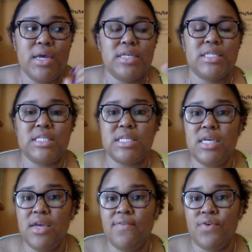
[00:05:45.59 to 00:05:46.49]

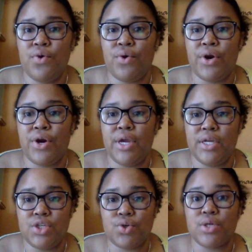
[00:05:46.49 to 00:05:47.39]
See if your
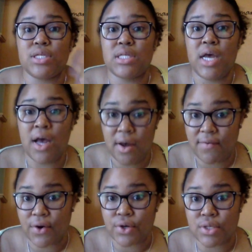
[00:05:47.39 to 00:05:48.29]
insurance
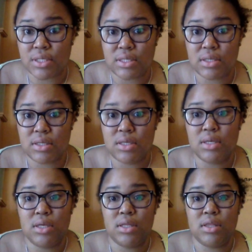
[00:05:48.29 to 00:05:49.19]
covers
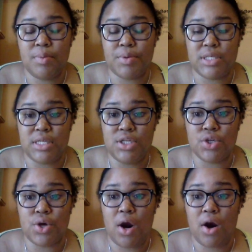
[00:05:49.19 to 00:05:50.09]
the
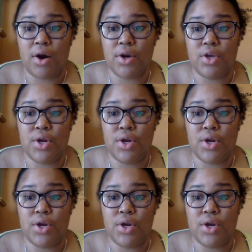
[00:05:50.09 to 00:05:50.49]
procedure, or,